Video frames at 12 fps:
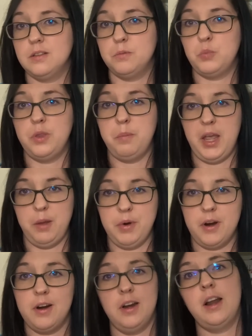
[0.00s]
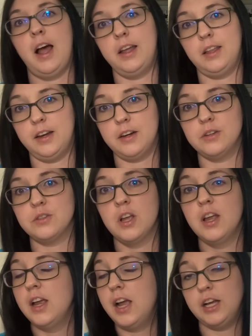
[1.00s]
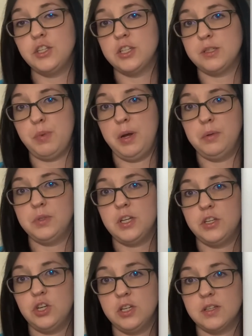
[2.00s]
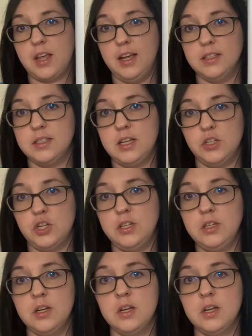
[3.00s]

with the paper and highlighters and just be able to just get stitching.